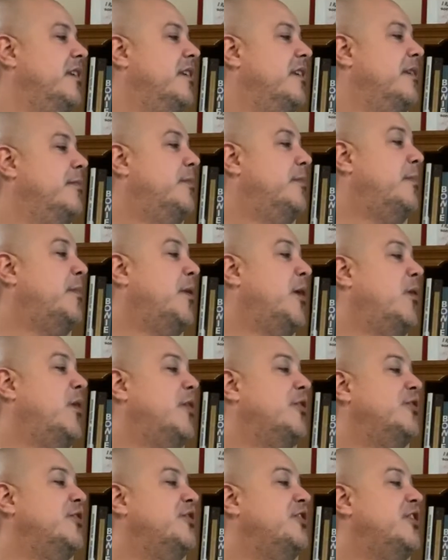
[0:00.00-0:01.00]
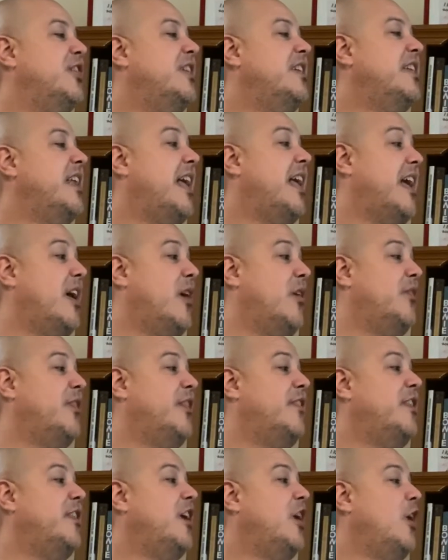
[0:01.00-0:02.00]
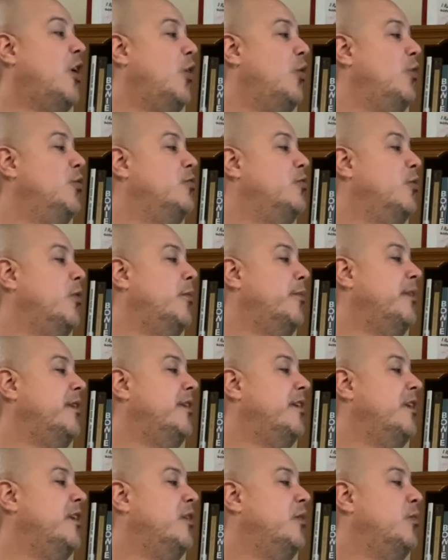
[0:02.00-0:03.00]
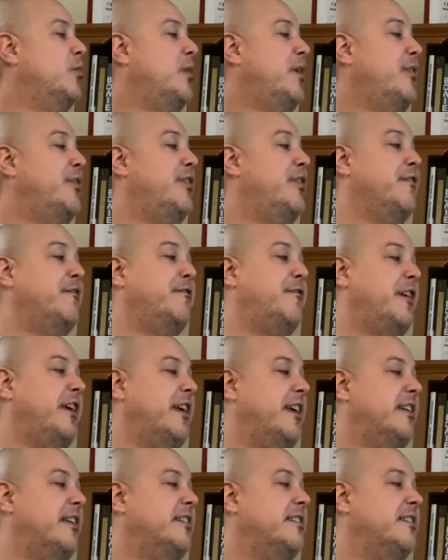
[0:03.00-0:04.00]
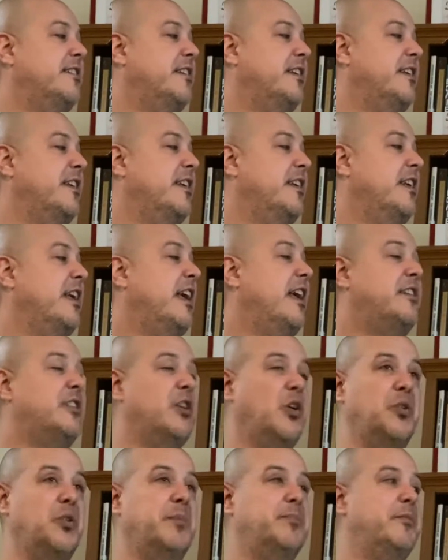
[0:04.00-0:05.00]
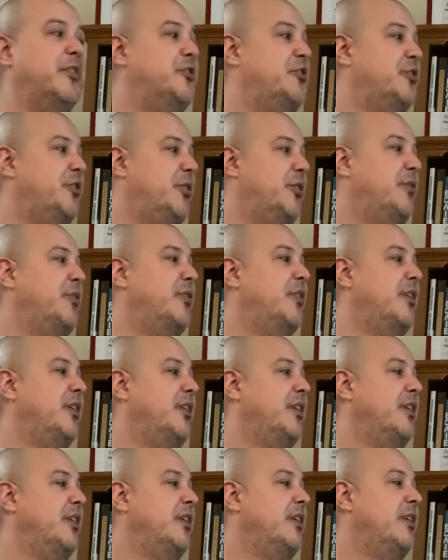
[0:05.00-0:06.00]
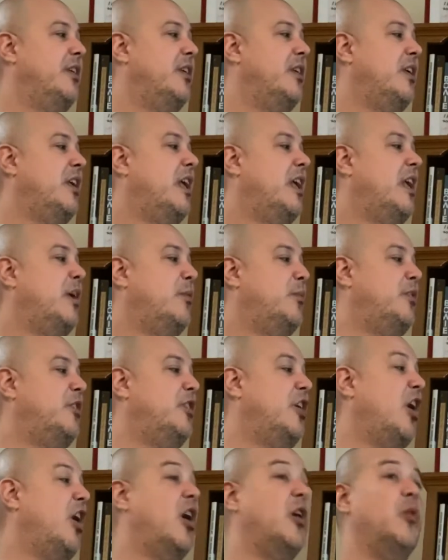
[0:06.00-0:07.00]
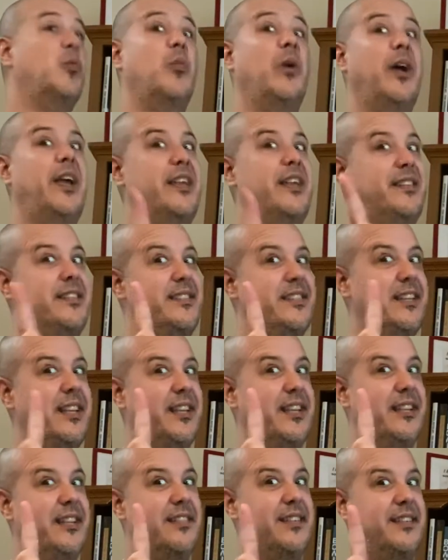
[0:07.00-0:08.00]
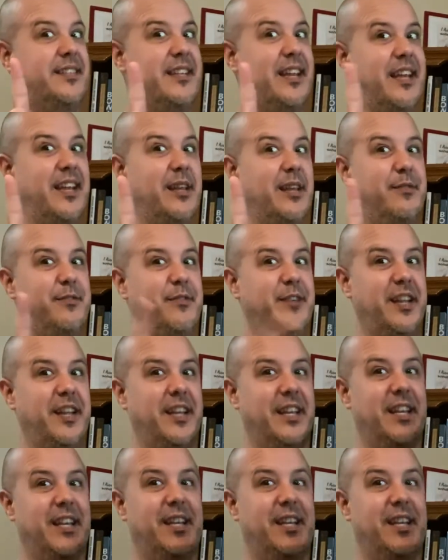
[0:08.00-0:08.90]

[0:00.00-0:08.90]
Bibot understood now that the old woman with the figs had told him the truth. He would not waste the second fig.